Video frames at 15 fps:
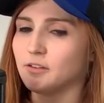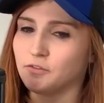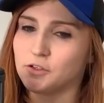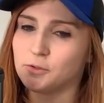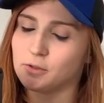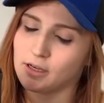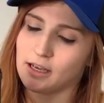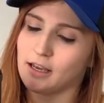if
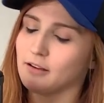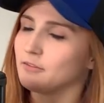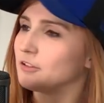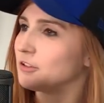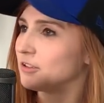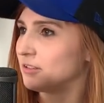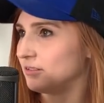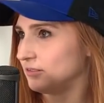you
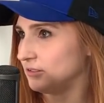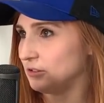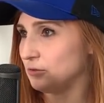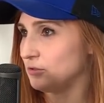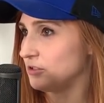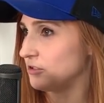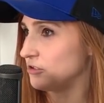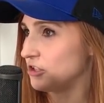ever
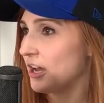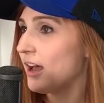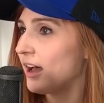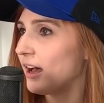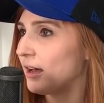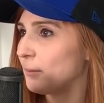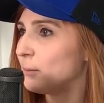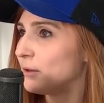lose your
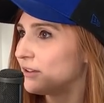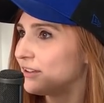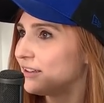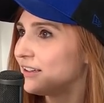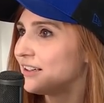job,